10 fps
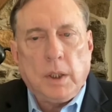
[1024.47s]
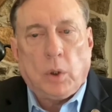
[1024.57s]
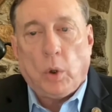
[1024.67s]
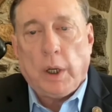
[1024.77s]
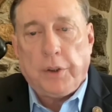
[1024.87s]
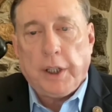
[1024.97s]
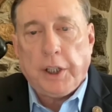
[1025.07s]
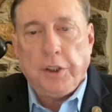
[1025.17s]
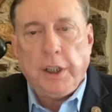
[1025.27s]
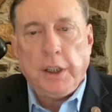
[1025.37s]
Oh, I think
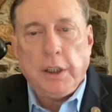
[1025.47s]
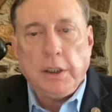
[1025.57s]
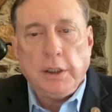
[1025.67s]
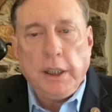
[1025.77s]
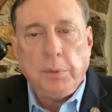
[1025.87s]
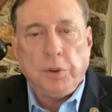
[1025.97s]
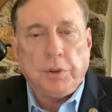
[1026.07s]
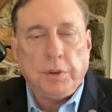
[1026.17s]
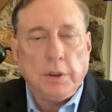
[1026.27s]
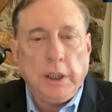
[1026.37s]
he did, and he was